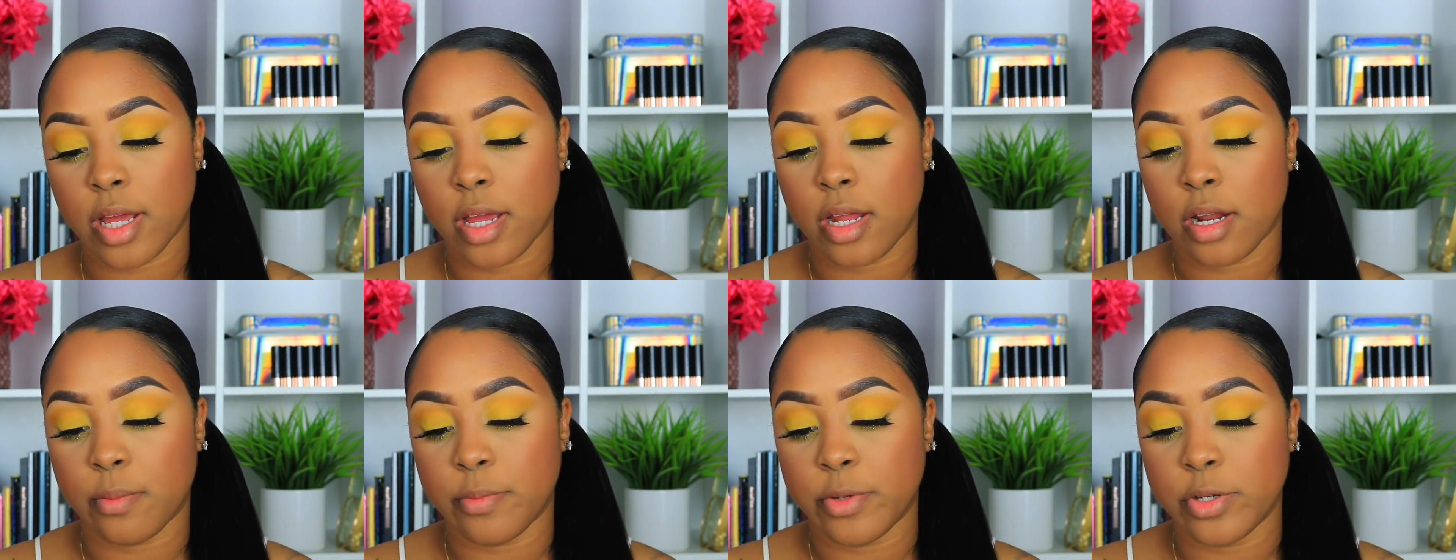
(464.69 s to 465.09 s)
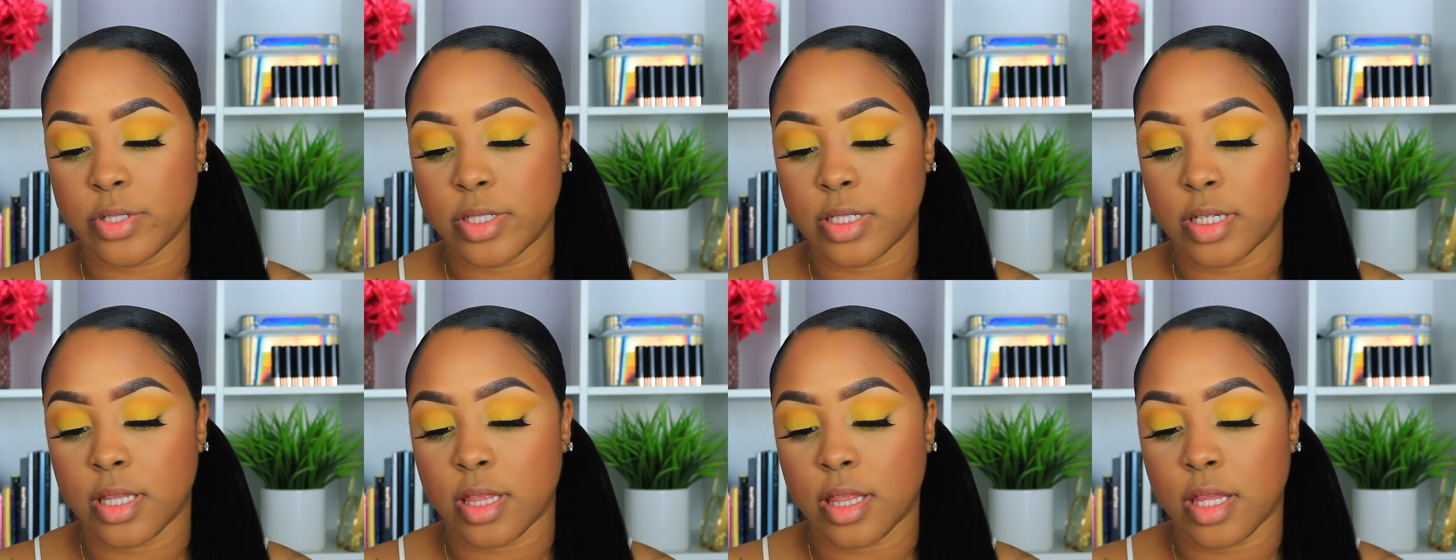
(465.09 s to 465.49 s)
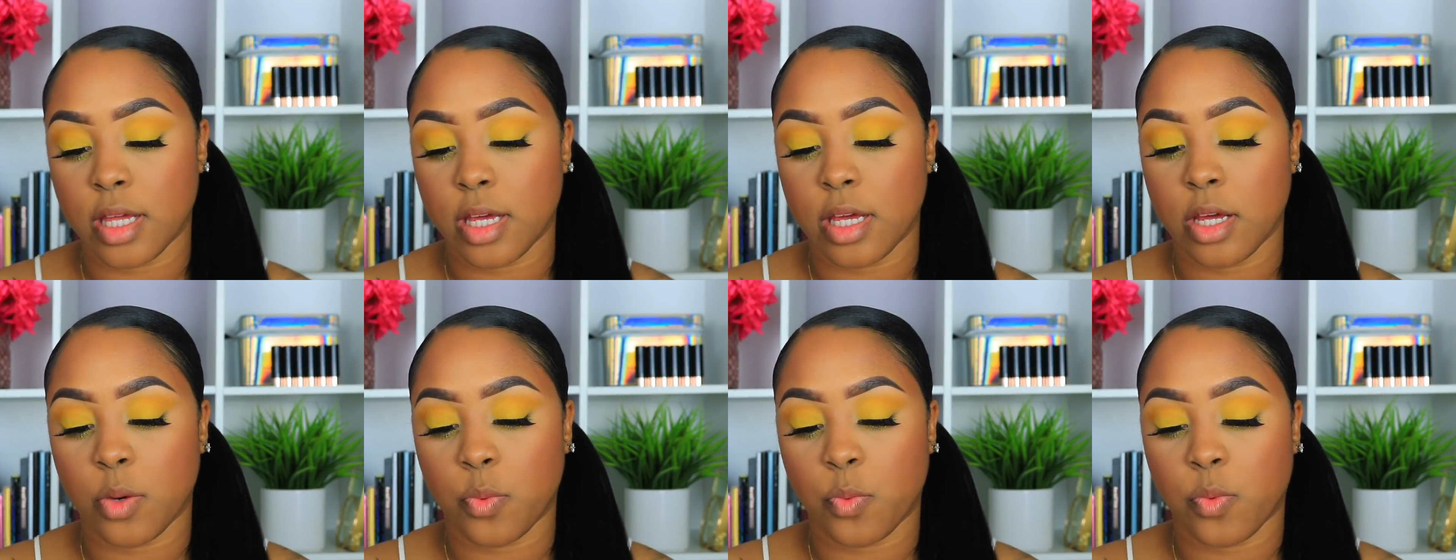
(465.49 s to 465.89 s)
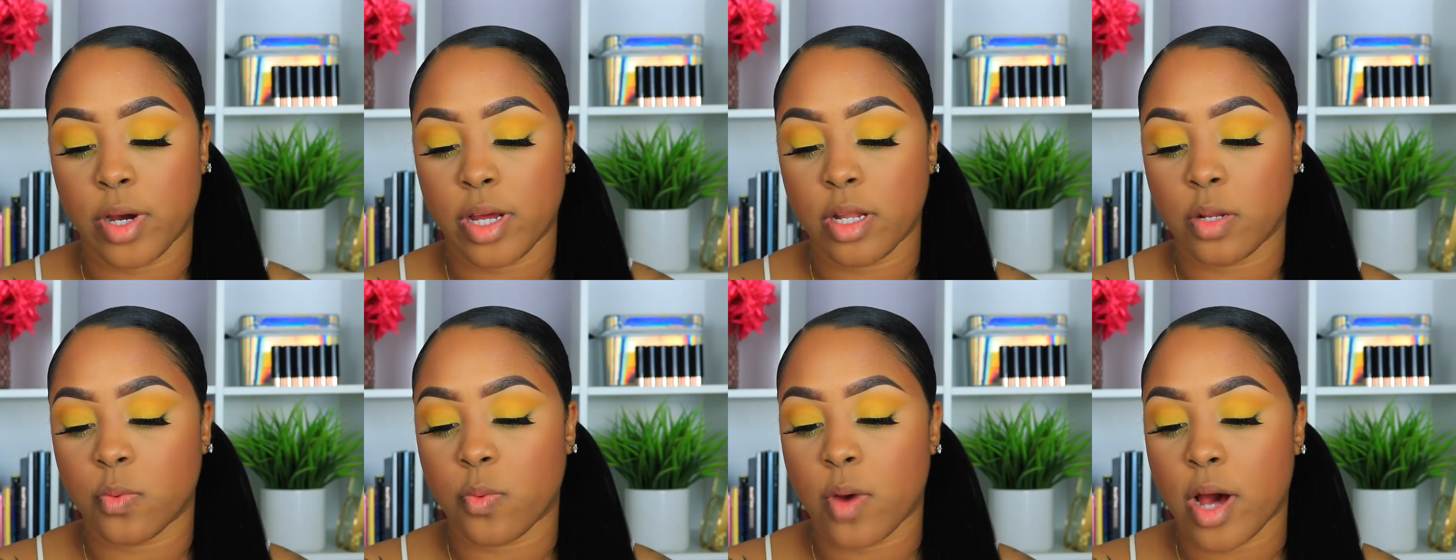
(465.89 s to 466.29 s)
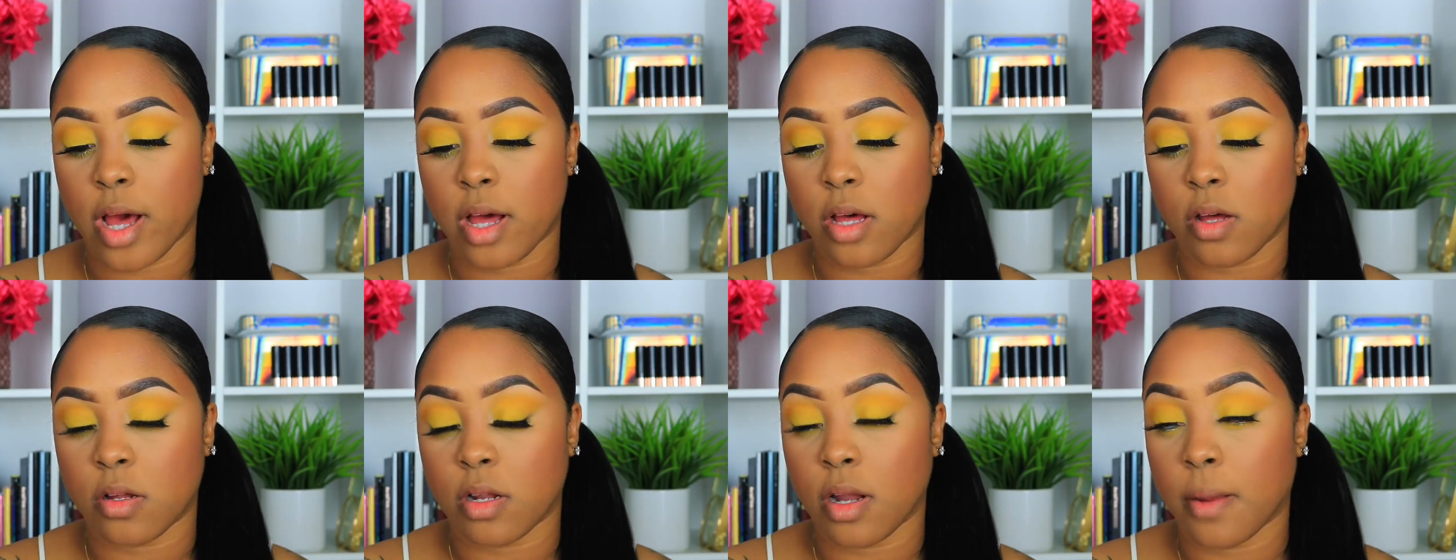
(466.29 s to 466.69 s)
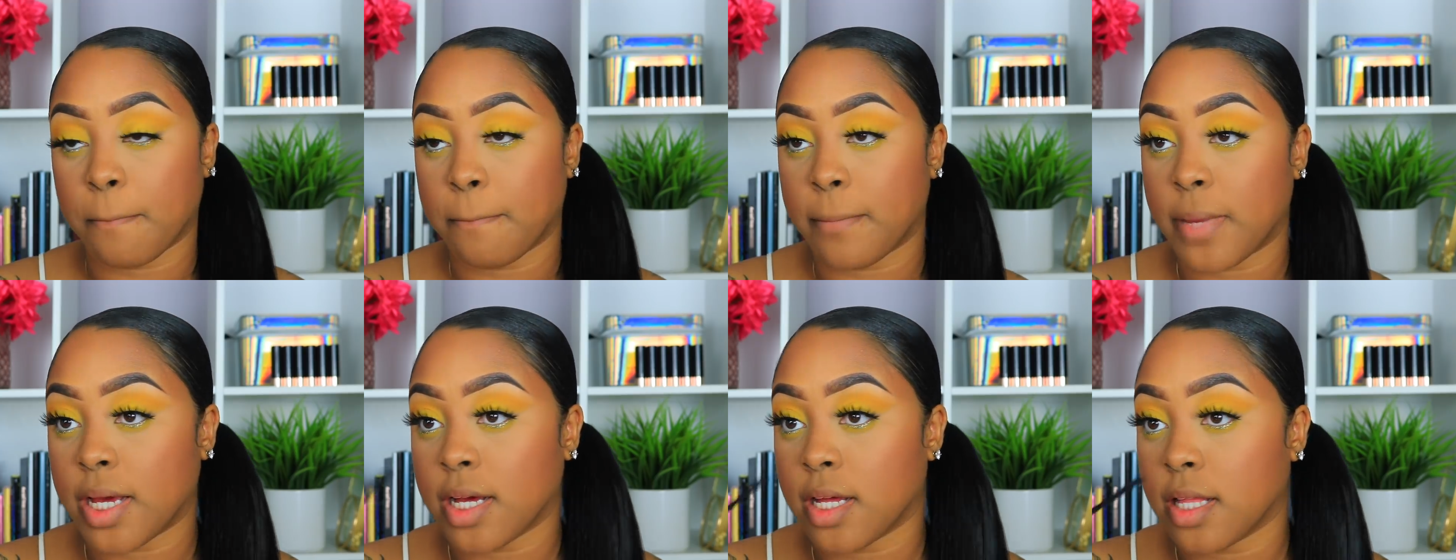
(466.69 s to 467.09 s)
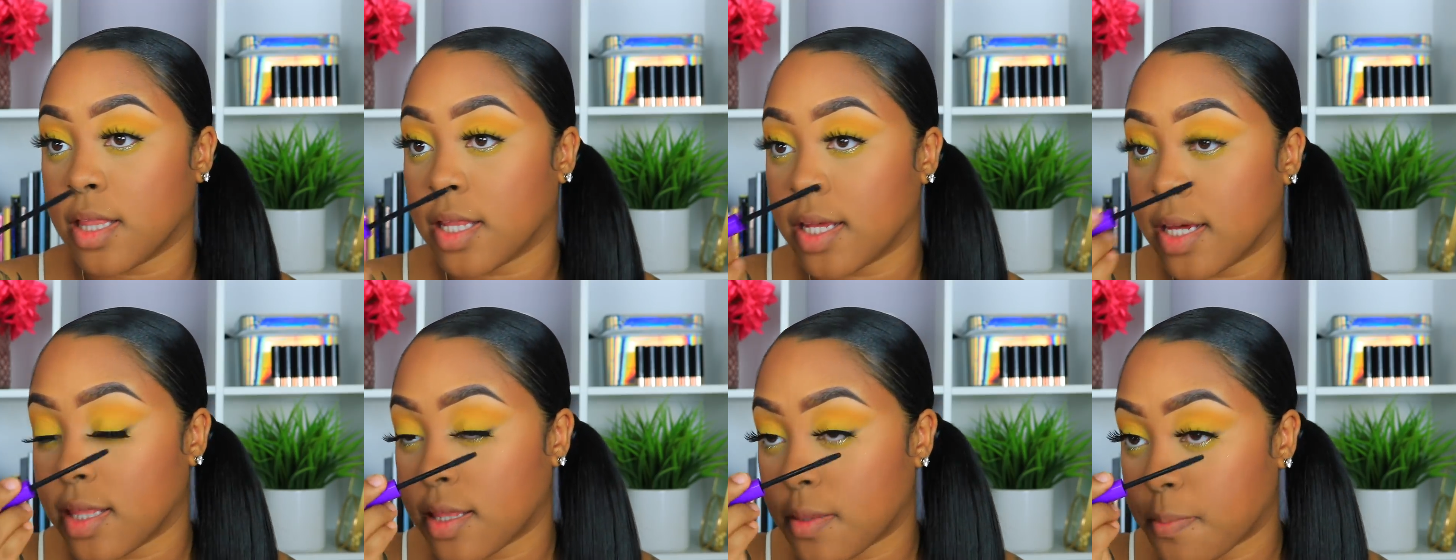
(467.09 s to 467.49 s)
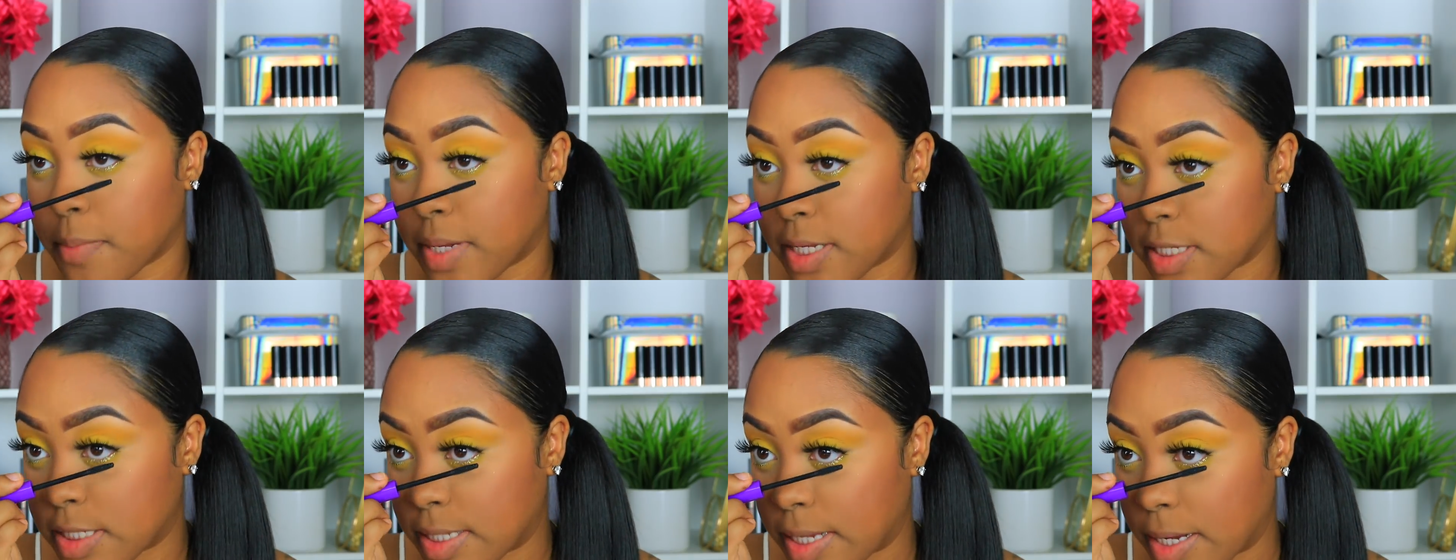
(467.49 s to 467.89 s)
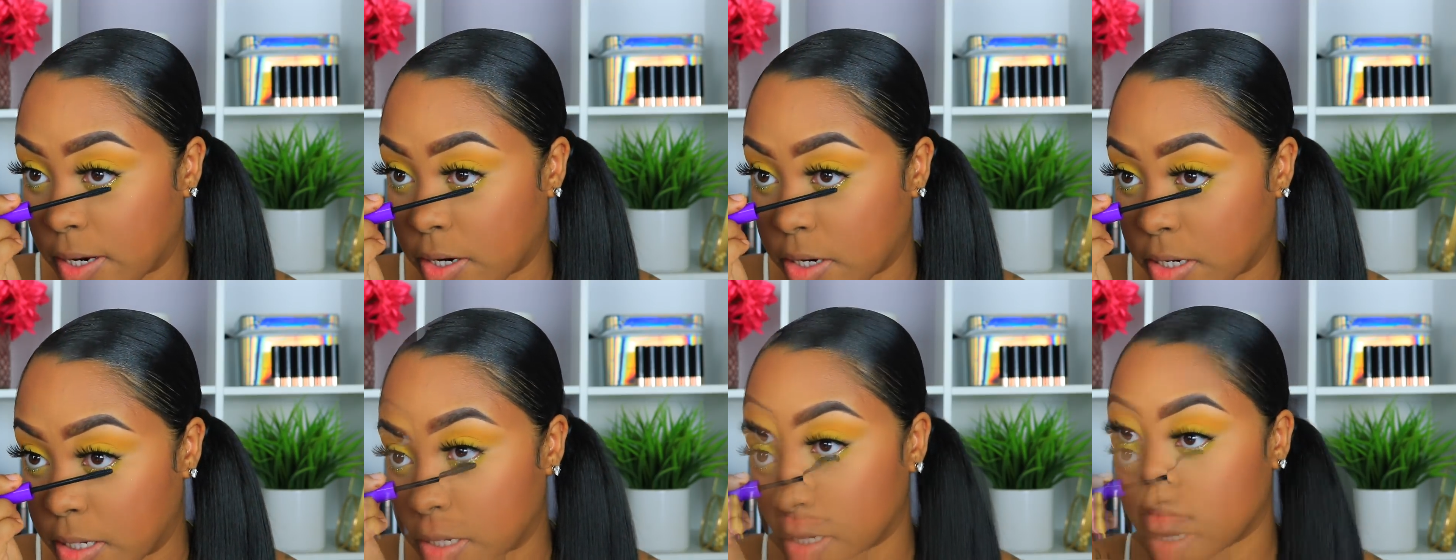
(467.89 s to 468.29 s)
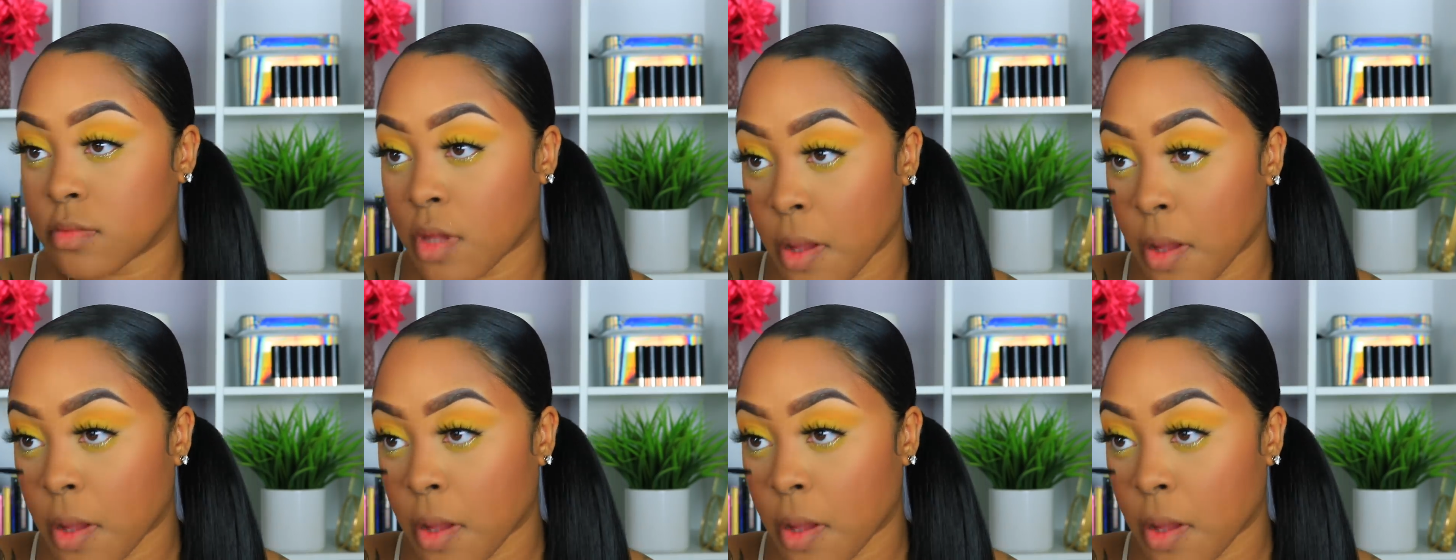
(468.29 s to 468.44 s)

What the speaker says: and I'm using the Wet n Wild Mega Length Mascara.